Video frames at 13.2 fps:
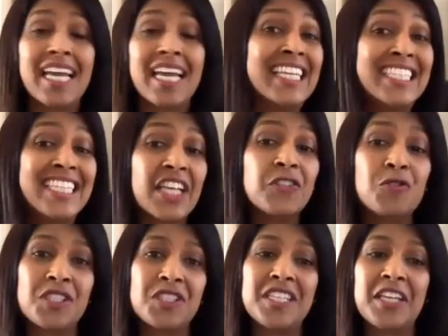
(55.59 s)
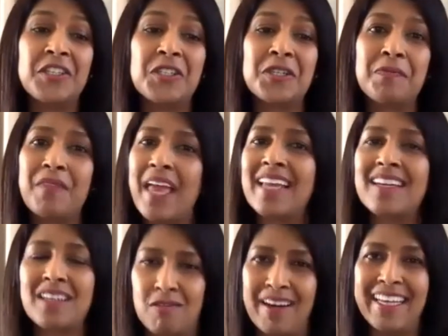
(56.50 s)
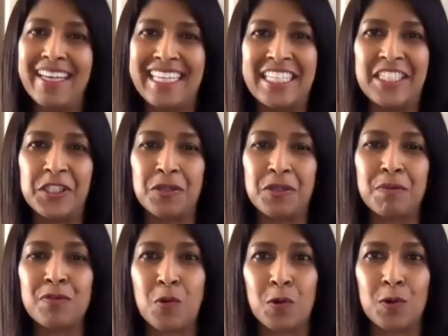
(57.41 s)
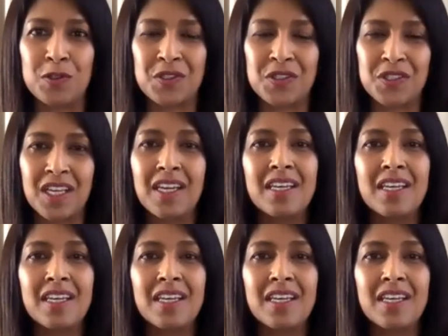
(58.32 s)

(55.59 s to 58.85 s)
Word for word: industrious nature, and her great leadership, of course.